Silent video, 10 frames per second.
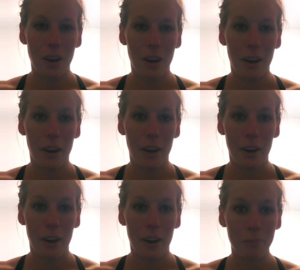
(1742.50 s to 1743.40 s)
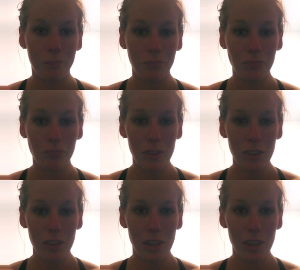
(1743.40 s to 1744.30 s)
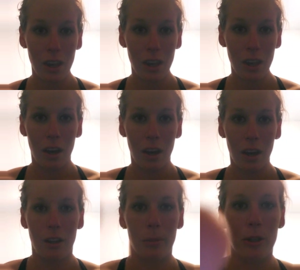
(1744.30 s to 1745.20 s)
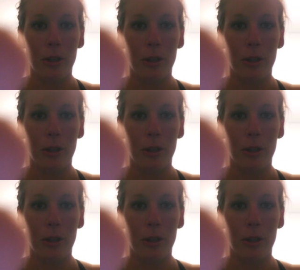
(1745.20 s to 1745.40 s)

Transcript: are, I don't know how much